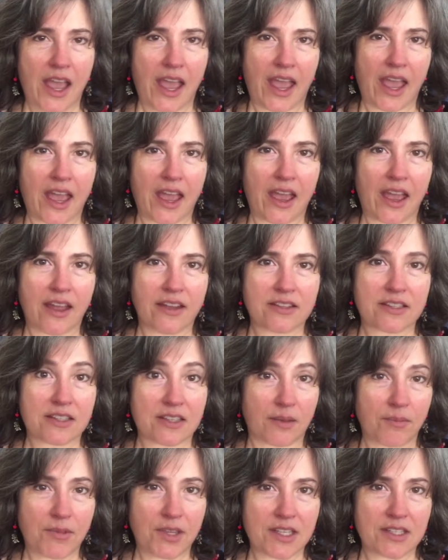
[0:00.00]
And
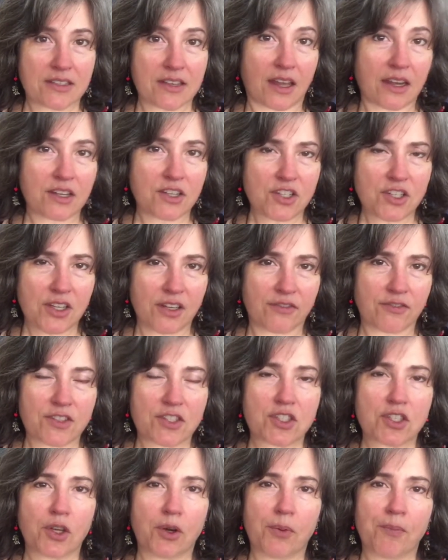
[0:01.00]
something's got to shift.
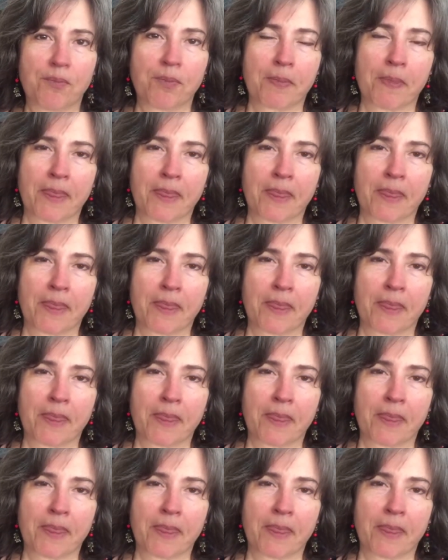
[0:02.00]
So